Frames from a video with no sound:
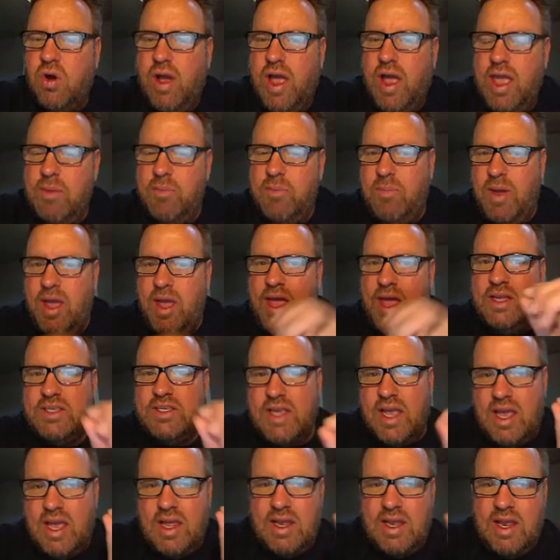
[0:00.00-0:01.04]
a base,
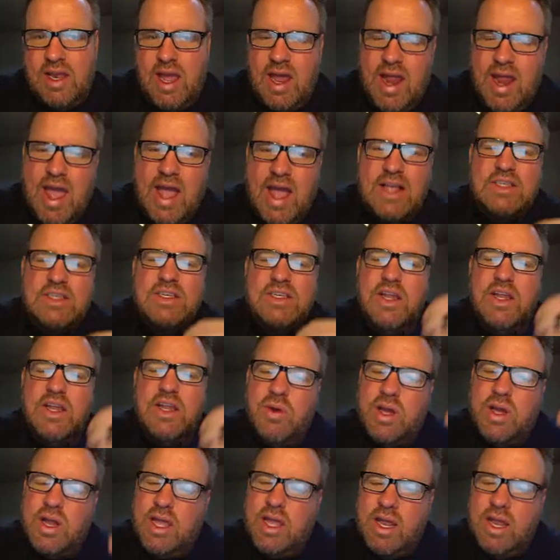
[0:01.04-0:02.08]
an acid, and we're
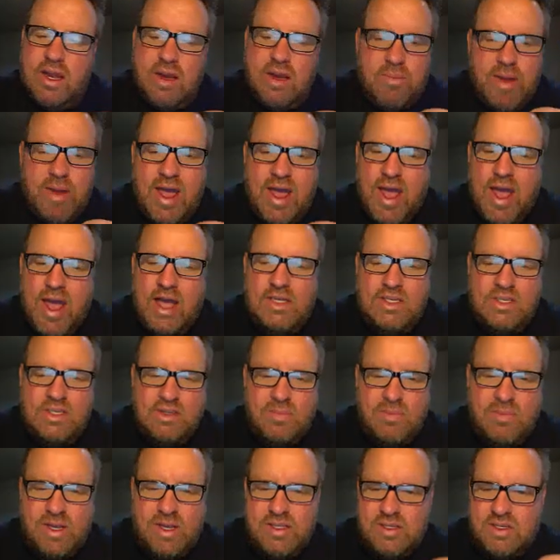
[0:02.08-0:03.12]
going to get into acids and
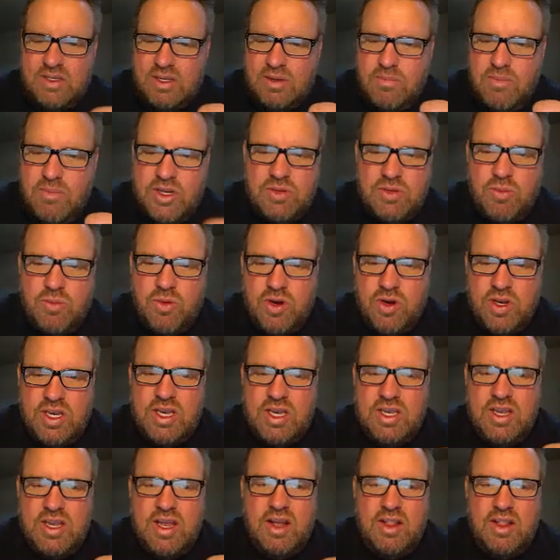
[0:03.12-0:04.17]
bases in much more
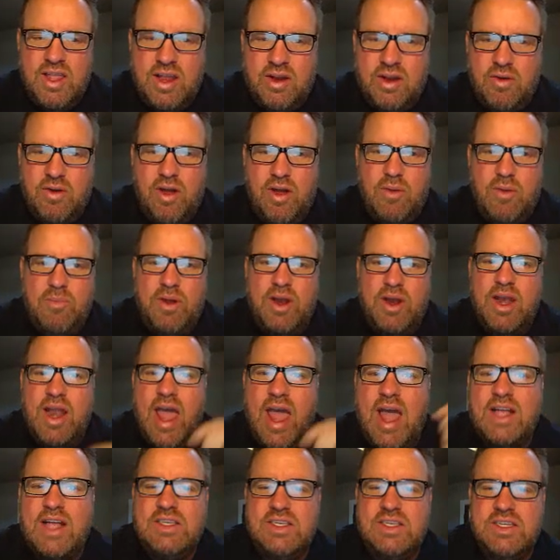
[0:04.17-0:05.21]
detail later on, but an
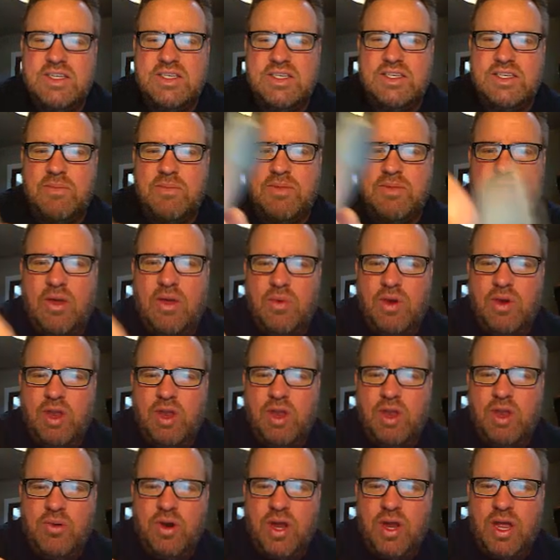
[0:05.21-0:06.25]
acid is something that when you
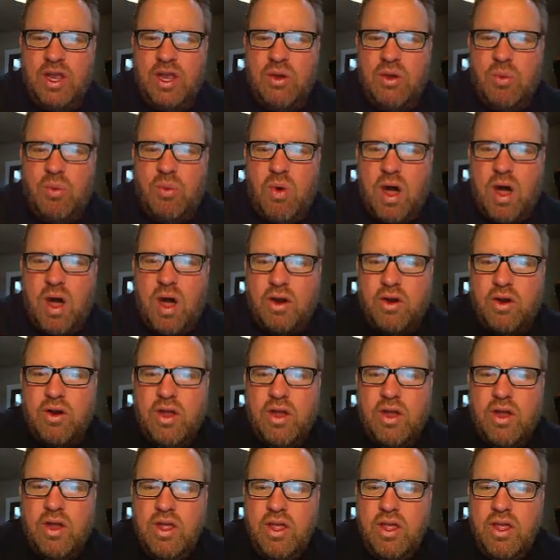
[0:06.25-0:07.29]
put it into water,
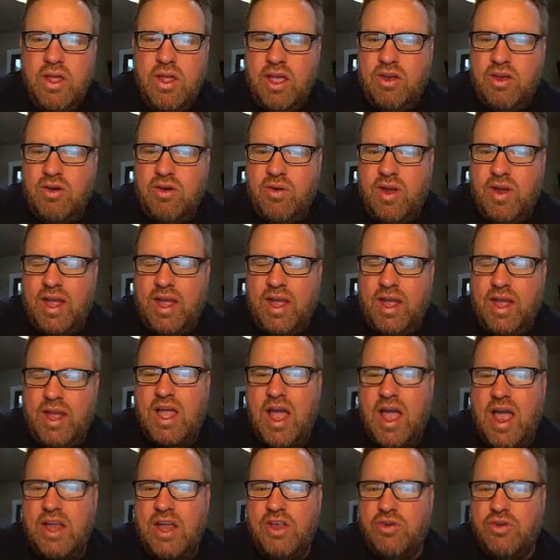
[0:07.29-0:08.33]
it creates
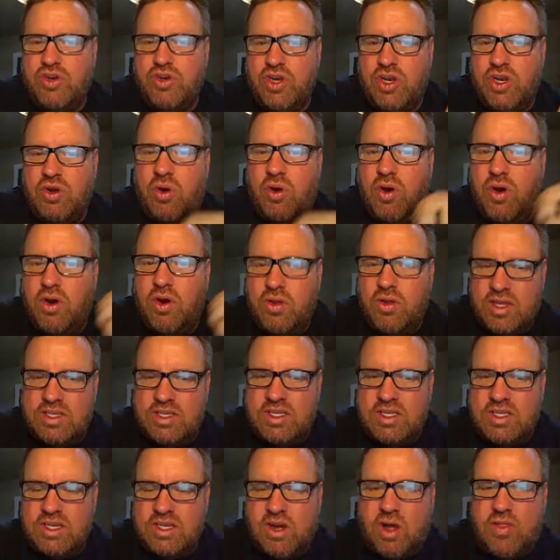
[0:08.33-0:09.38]
hydrogen, or this is
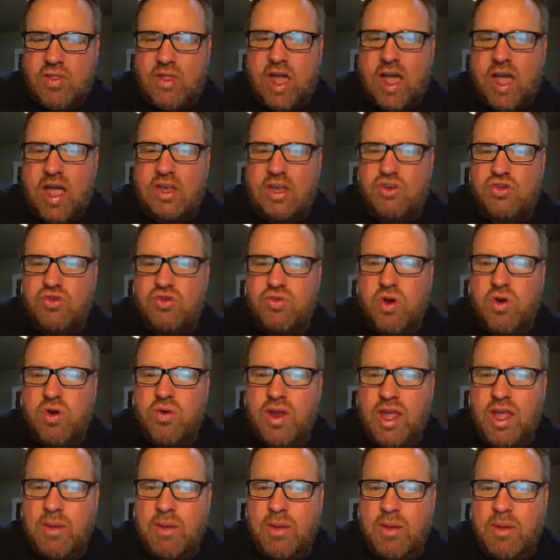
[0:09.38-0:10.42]
called the
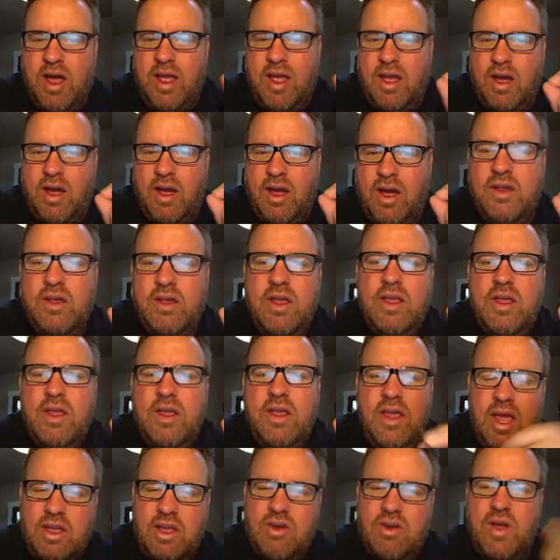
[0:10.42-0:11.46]
hydronium ion.
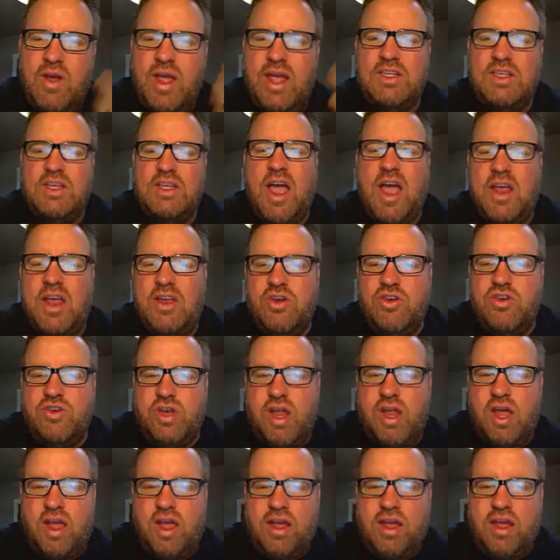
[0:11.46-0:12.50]
It creates hydrogen
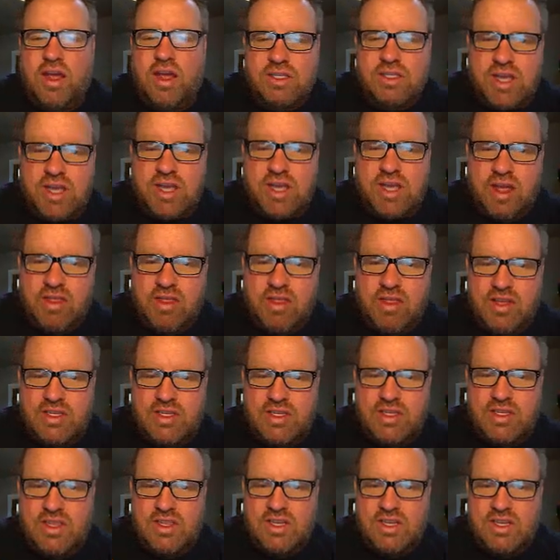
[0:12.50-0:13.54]
ions. Okay, this
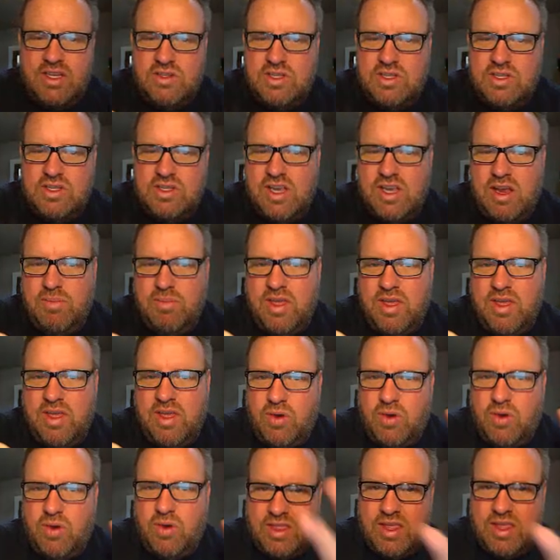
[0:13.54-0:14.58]
and this are the same thing. We'll
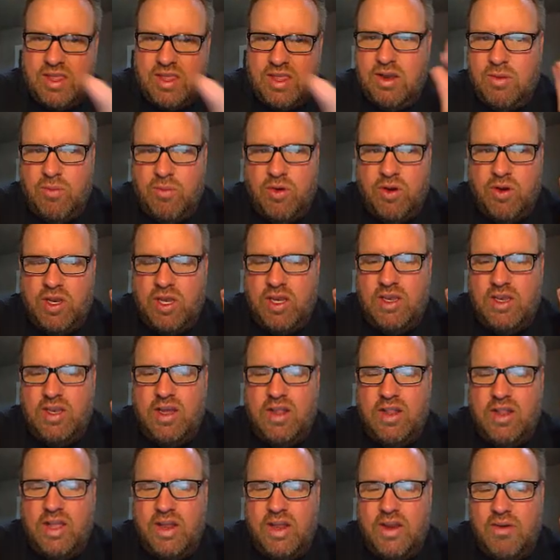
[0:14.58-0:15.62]
get that into more detail
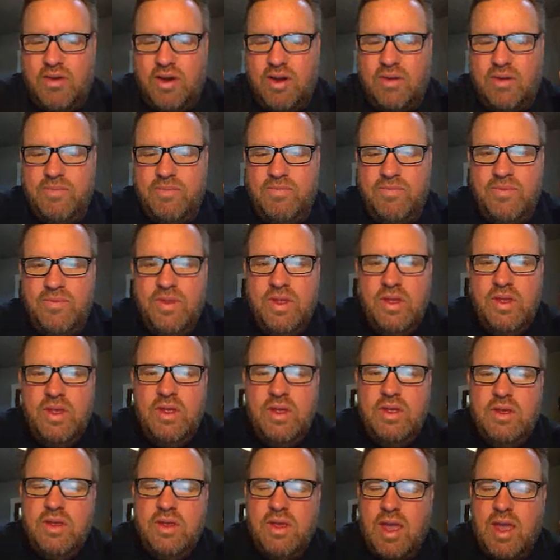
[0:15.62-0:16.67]
later on.
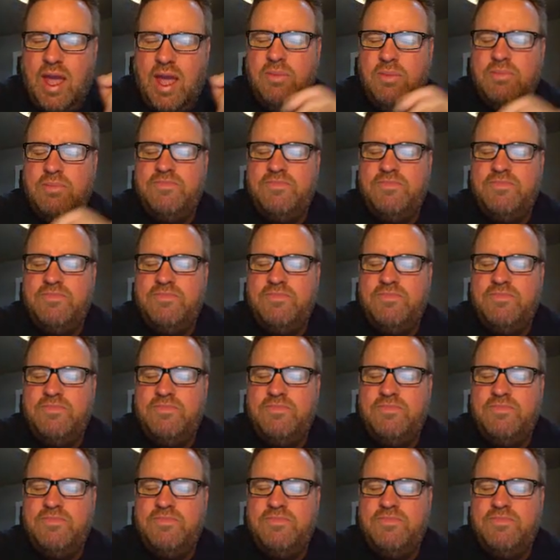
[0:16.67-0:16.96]
Okay,